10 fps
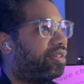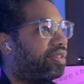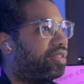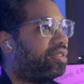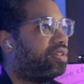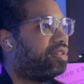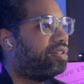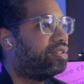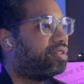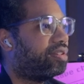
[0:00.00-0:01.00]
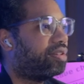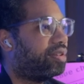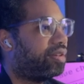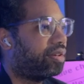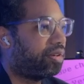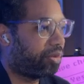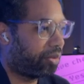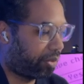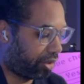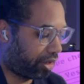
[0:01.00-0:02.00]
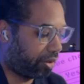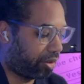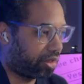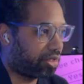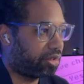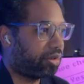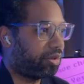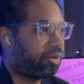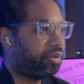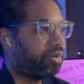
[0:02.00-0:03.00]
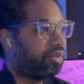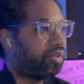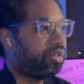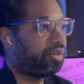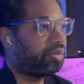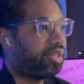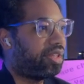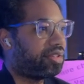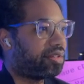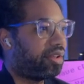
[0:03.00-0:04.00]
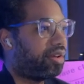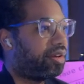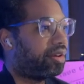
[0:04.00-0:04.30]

this, we're going to use this log.